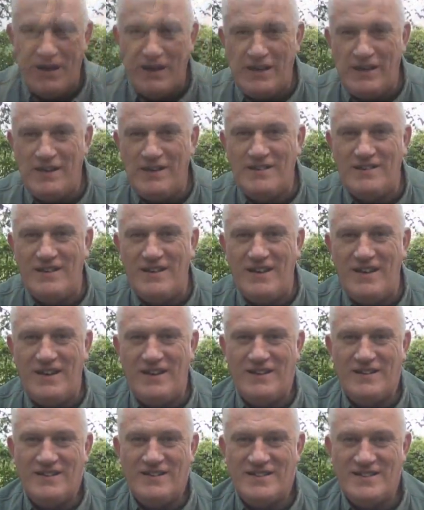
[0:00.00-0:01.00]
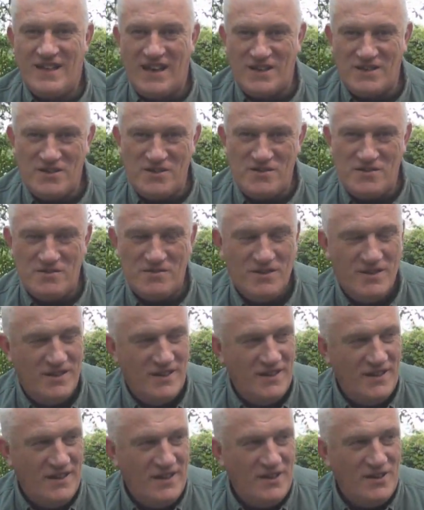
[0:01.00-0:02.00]
made in Texas.
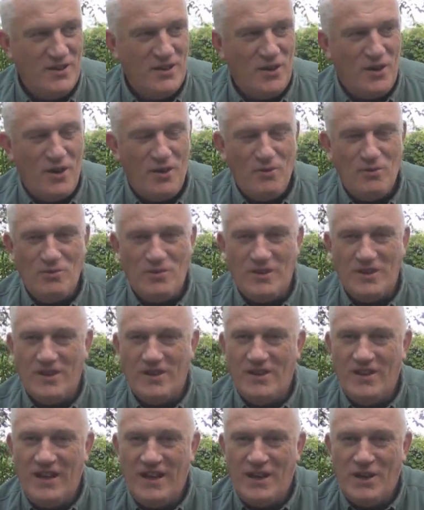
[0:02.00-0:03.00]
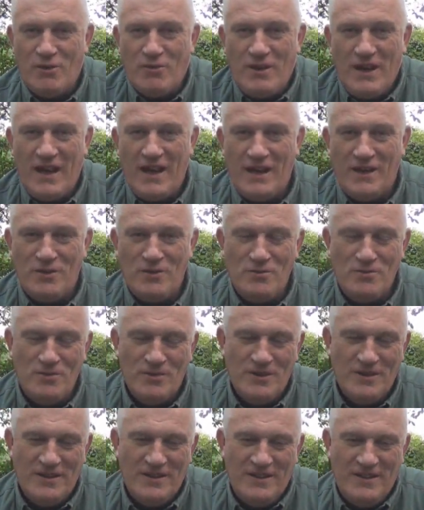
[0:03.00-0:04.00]
Good old hickory handle,
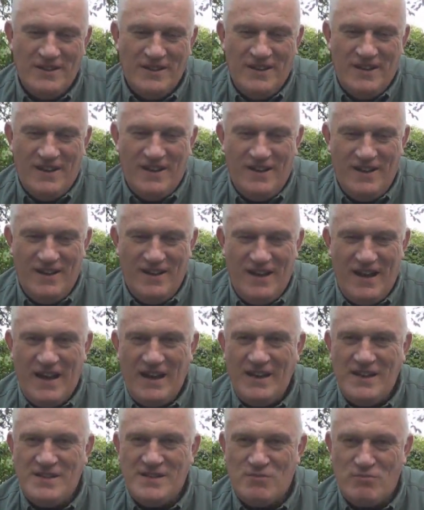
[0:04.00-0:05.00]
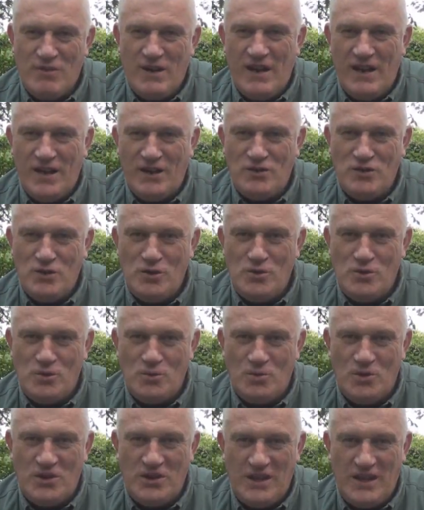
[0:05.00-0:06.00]
and it's a really
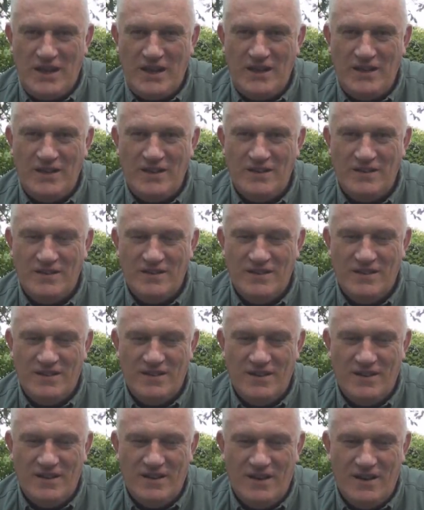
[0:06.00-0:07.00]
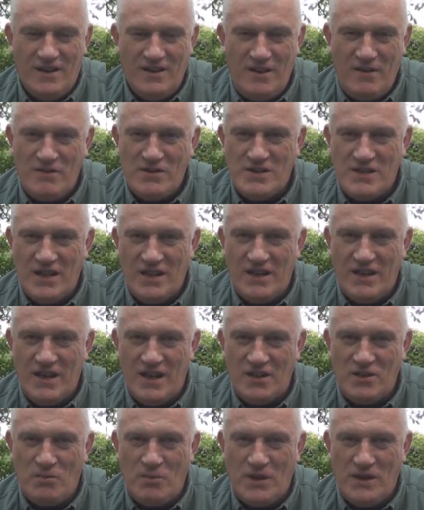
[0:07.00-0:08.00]
unusual thing. I've never seen
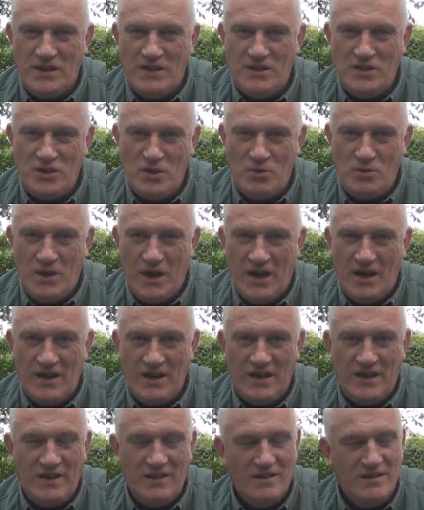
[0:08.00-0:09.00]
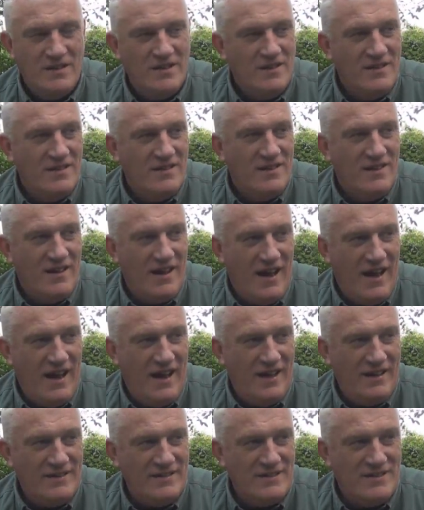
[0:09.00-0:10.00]
another one in the UK,
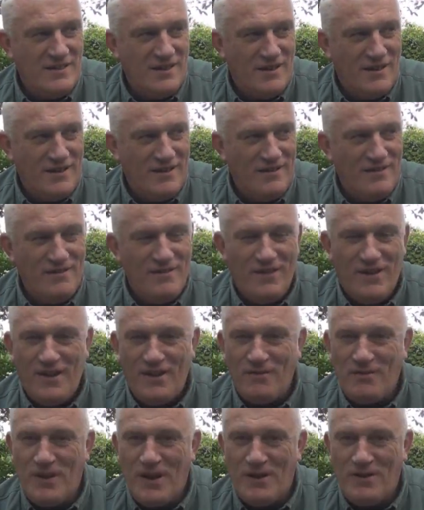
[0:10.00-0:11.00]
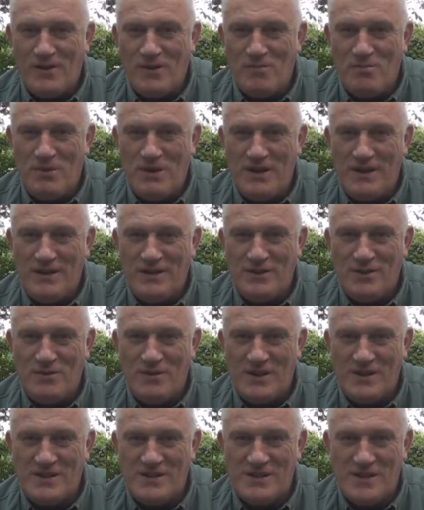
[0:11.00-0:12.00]
and I'm going to be
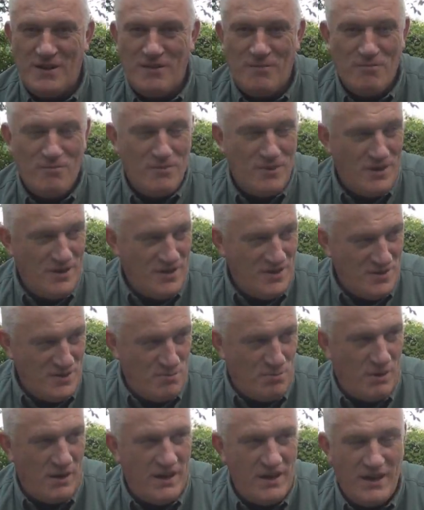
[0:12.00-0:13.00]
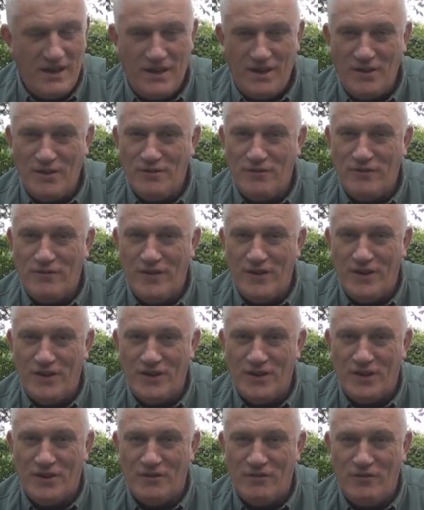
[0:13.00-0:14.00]
doing some splitting of
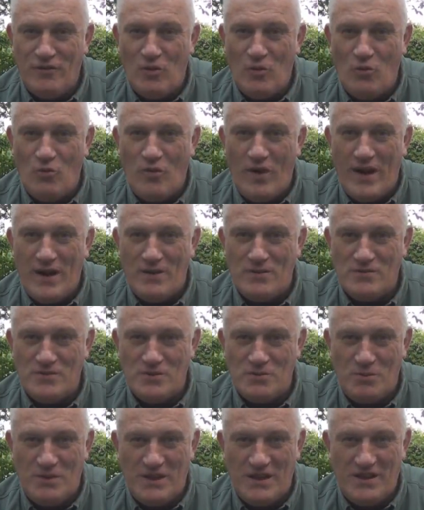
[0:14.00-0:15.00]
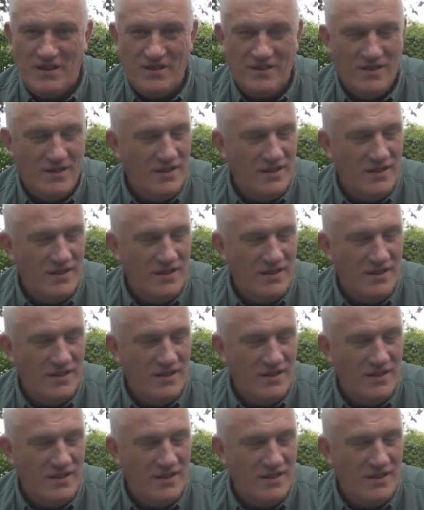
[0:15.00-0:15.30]
kind of full rounds with it